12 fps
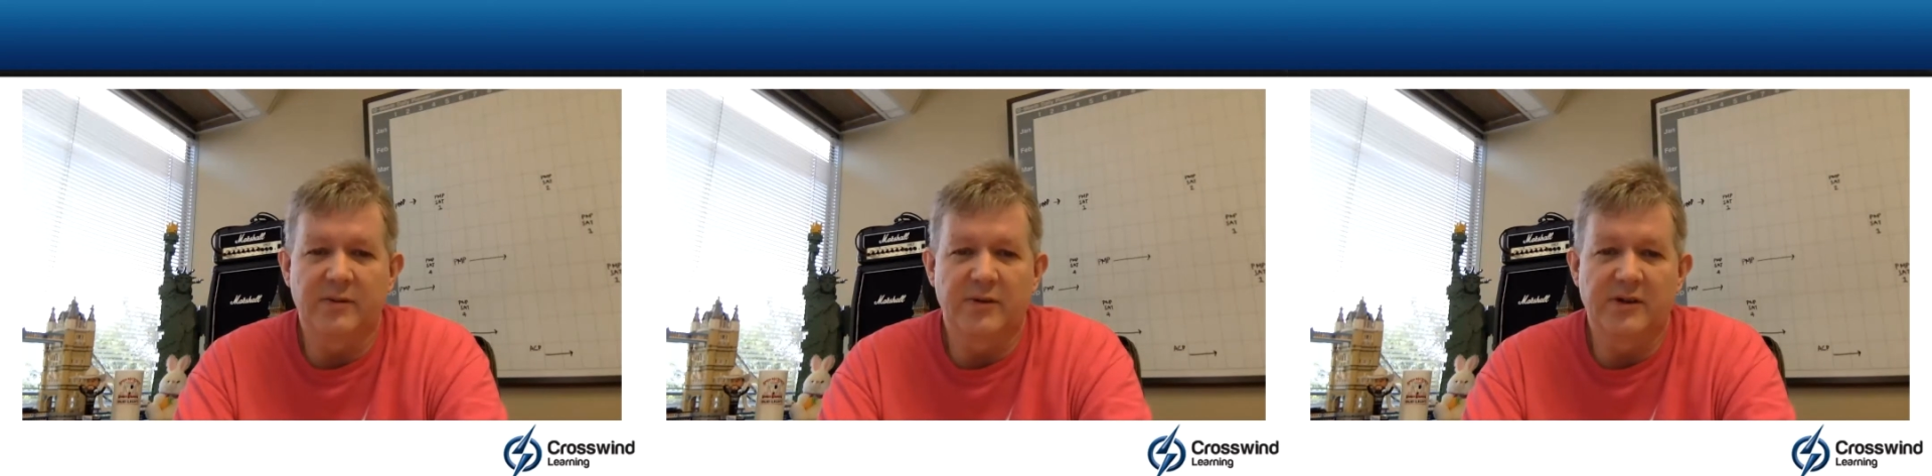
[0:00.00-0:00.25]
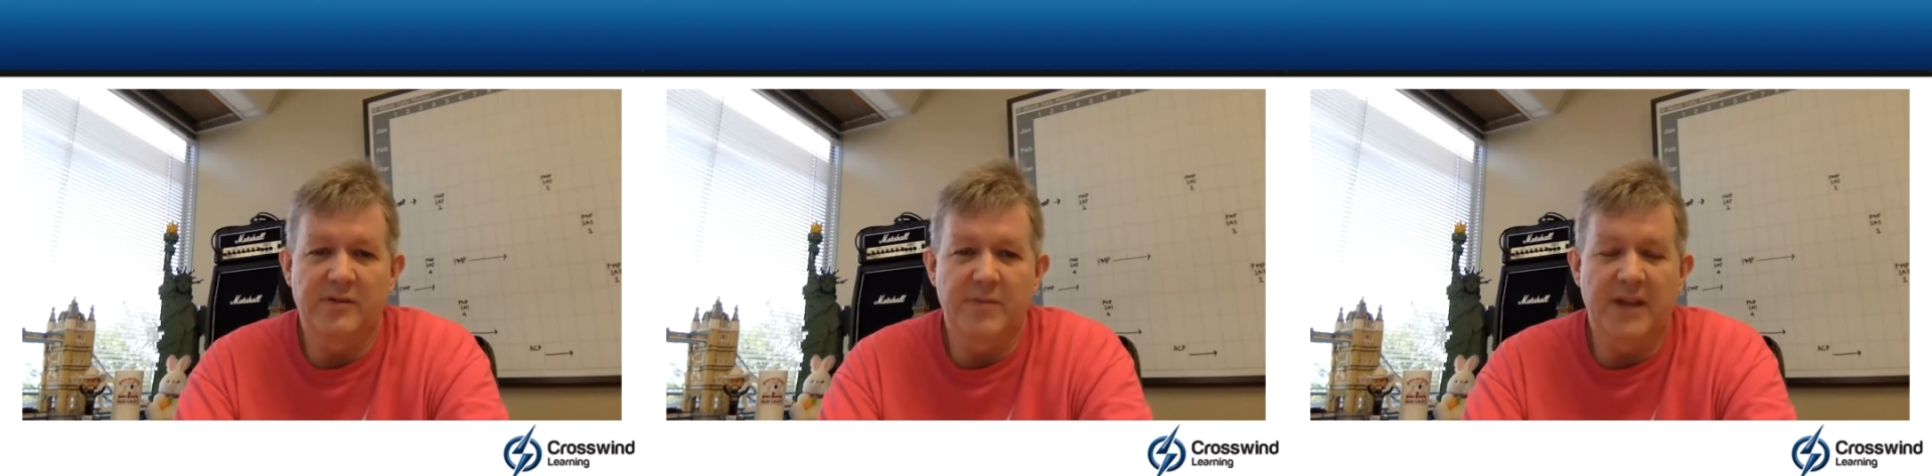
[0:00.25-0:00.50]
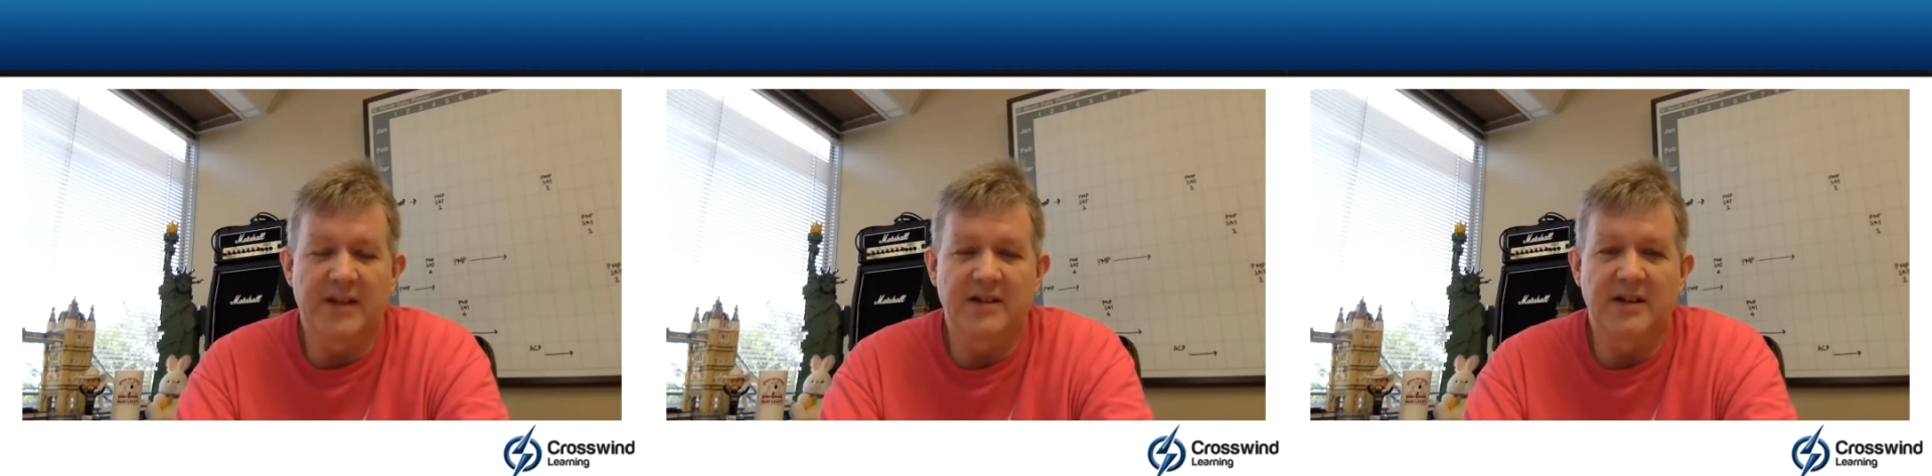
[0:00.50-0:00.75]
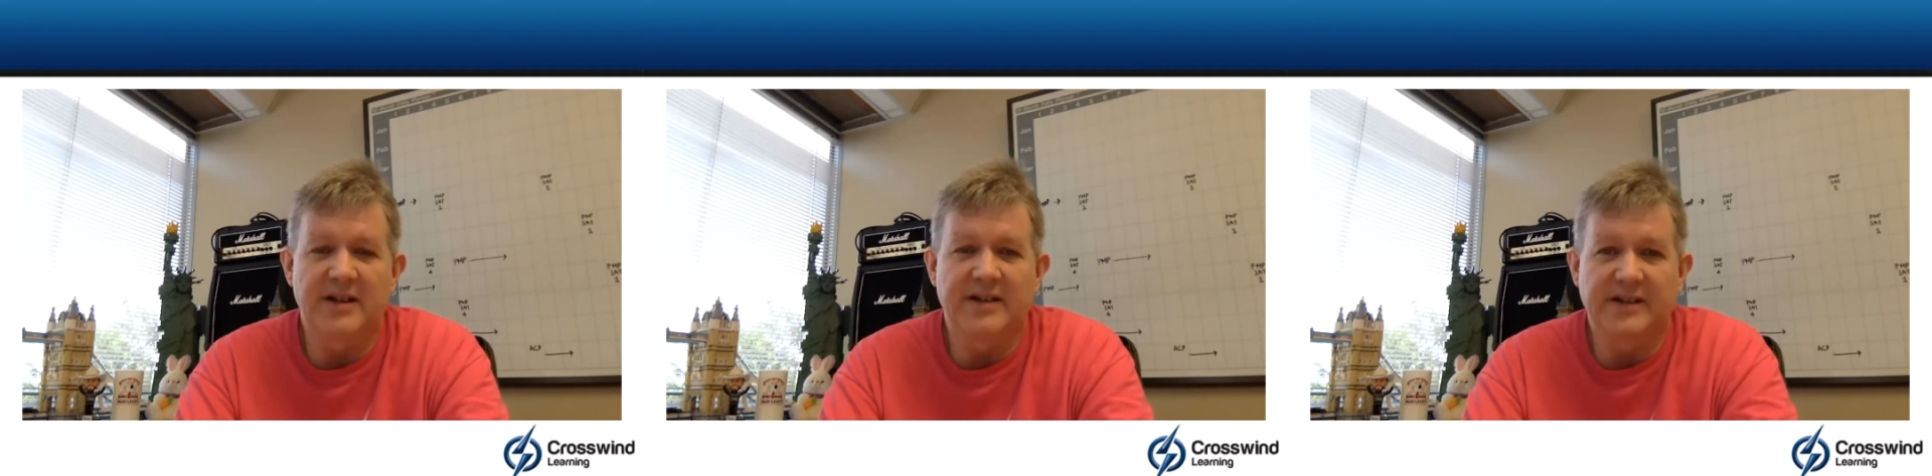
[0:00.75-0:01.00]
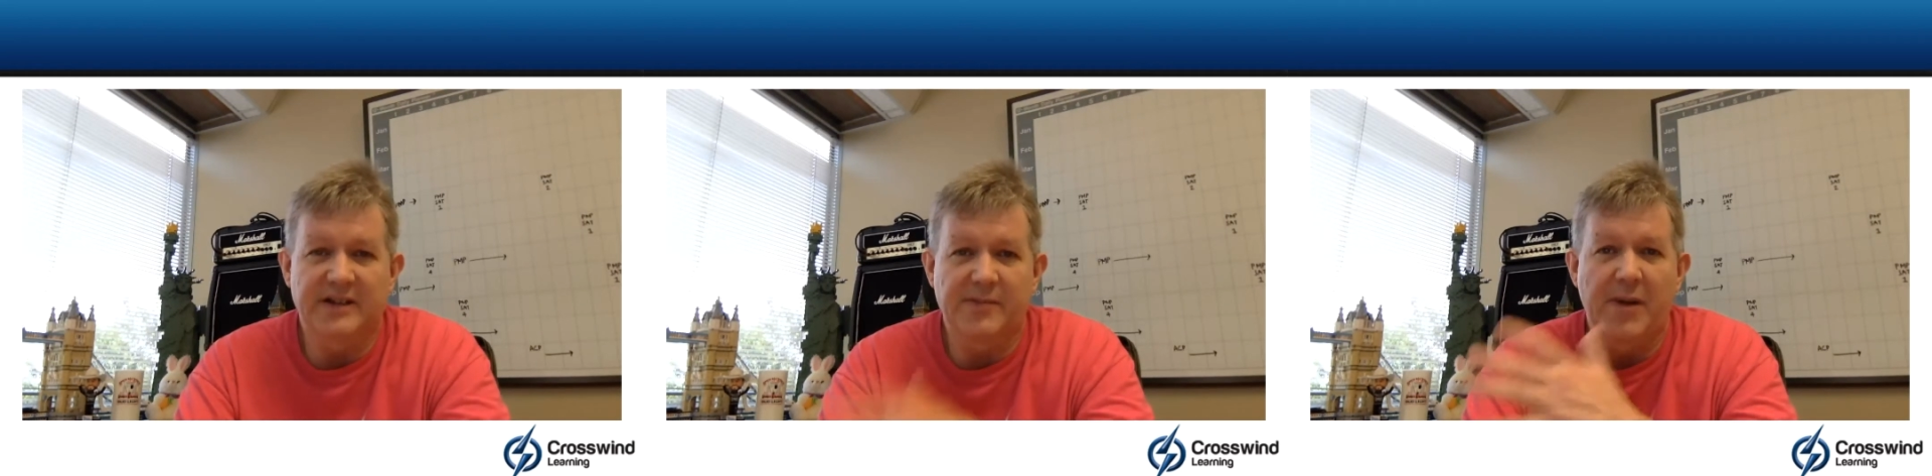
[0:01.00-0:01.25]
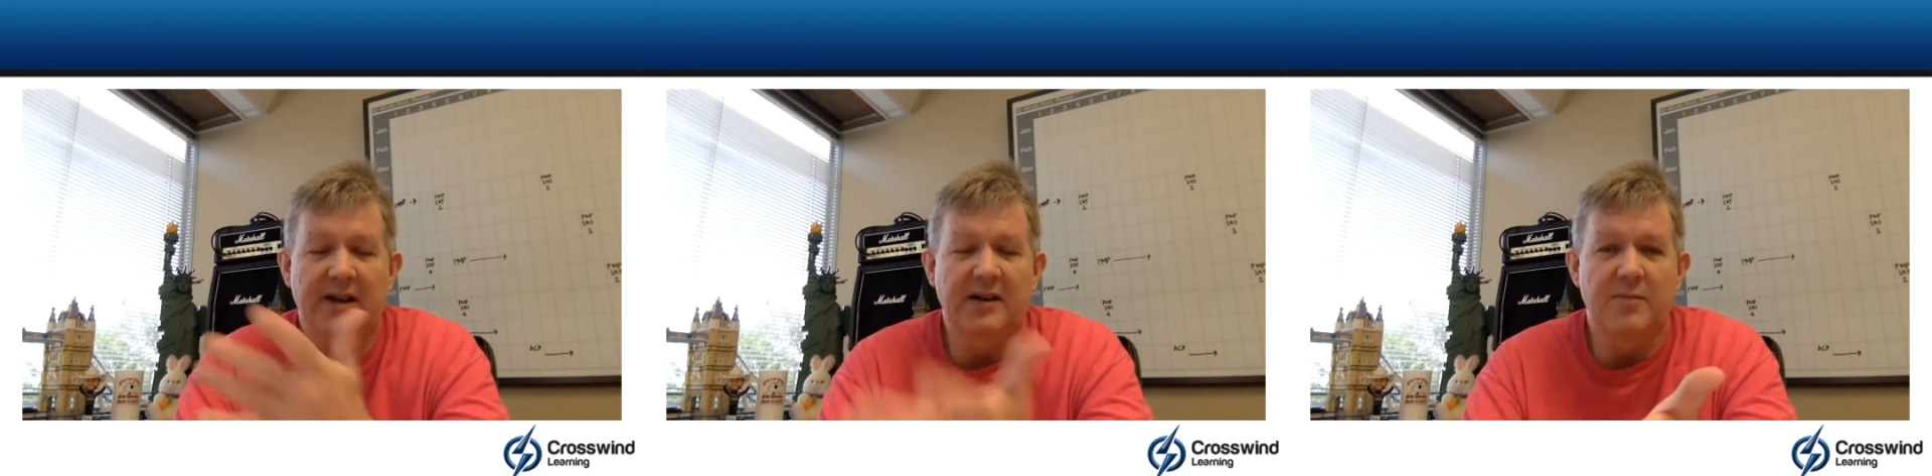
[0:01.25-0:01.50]
which basically is
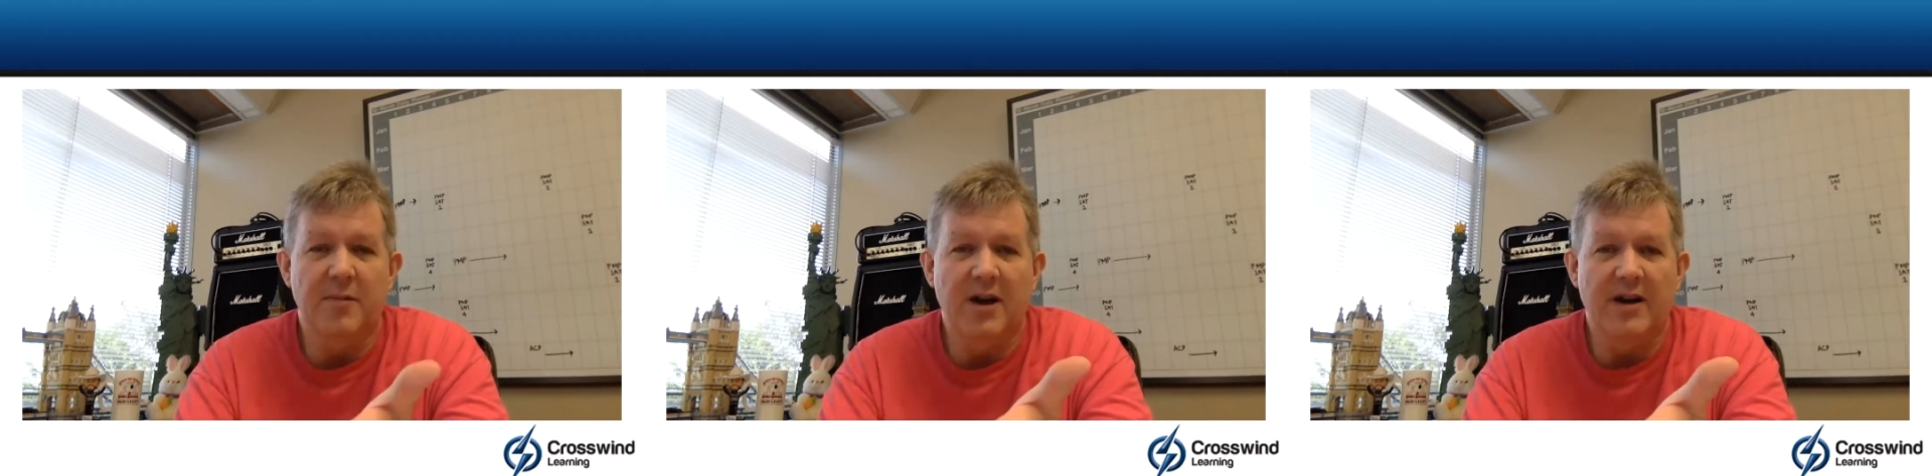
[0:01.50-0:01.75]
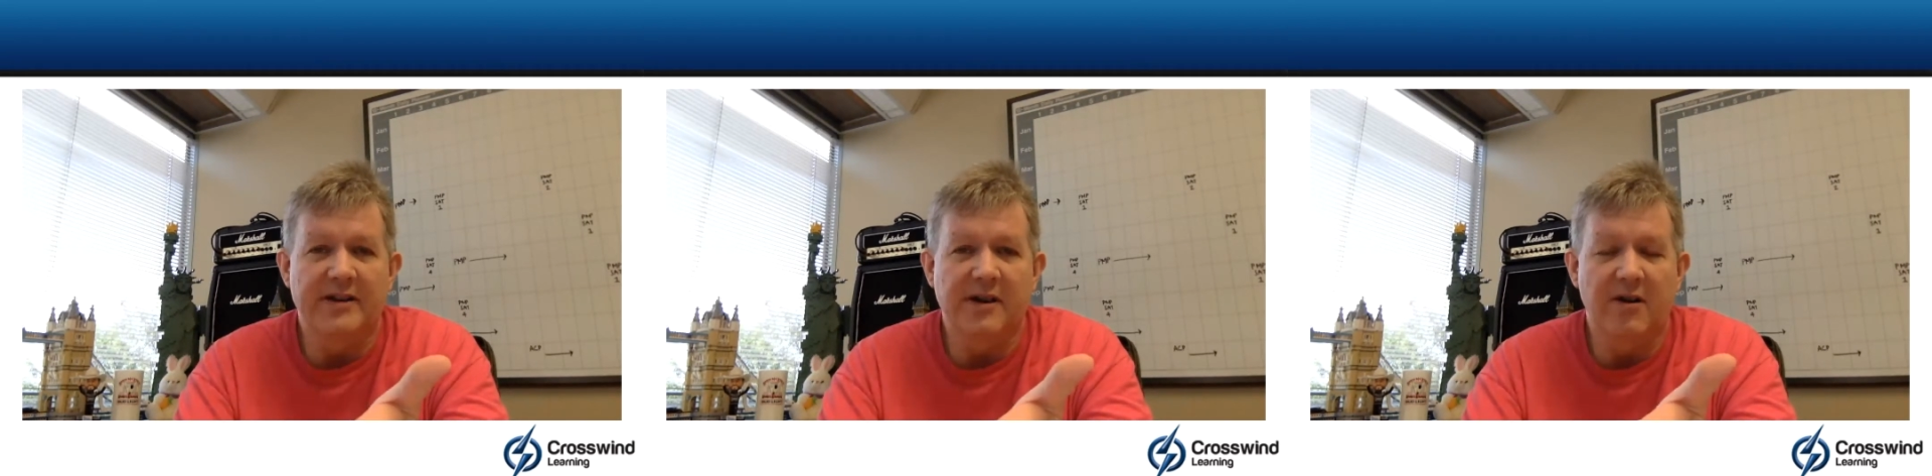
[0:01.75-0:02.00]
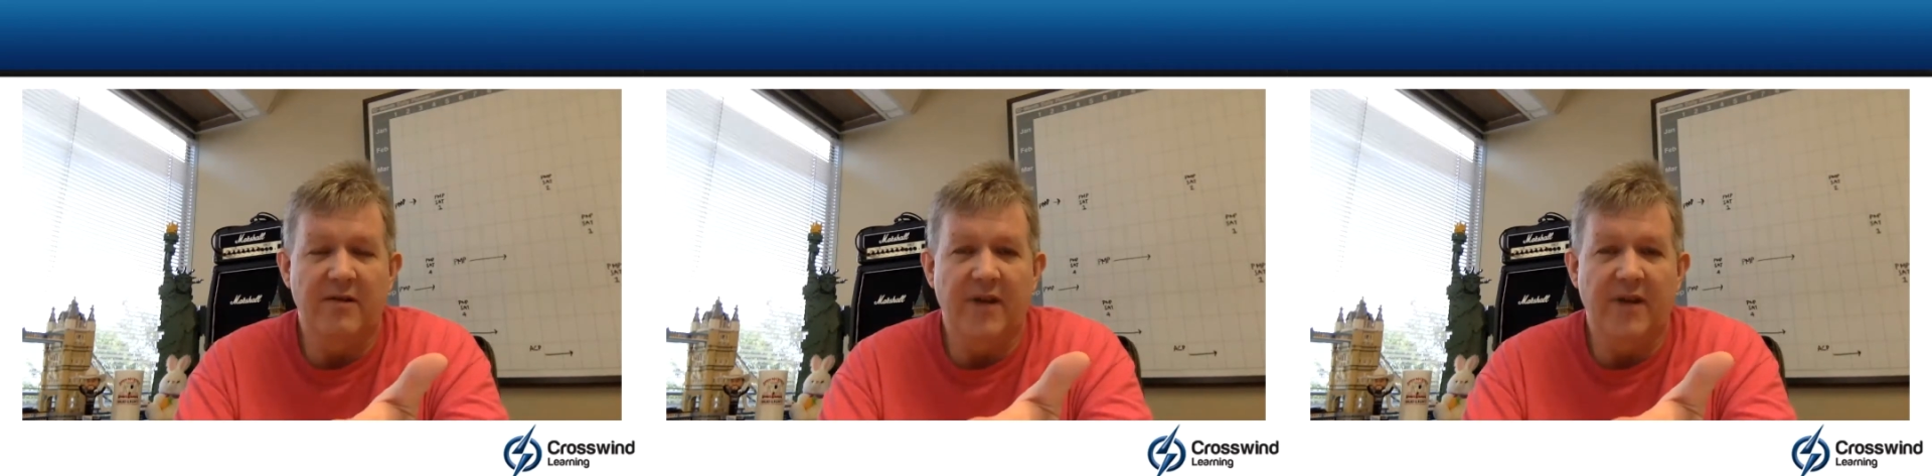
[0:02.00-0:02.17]
expected monetary